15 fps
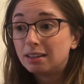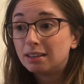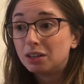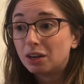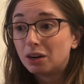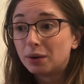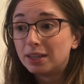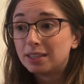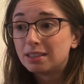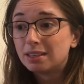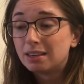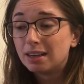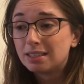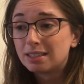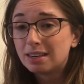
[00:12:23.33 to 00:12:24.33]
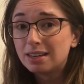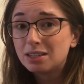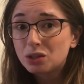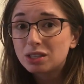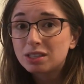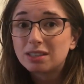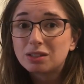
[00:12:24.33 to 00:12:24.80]
you know, it's an
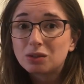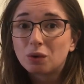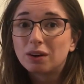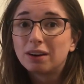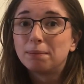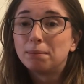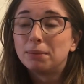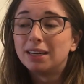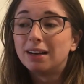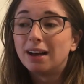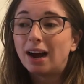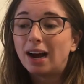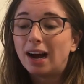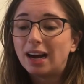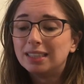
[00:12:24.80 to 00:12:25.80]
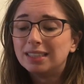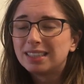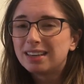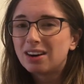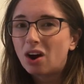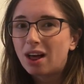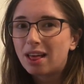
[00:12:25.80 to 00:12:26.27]
interesting story, but I
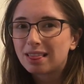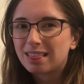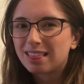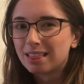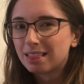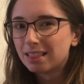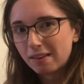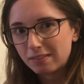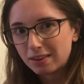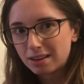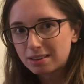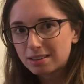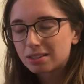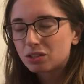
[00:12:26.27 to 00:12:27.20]
did not love it.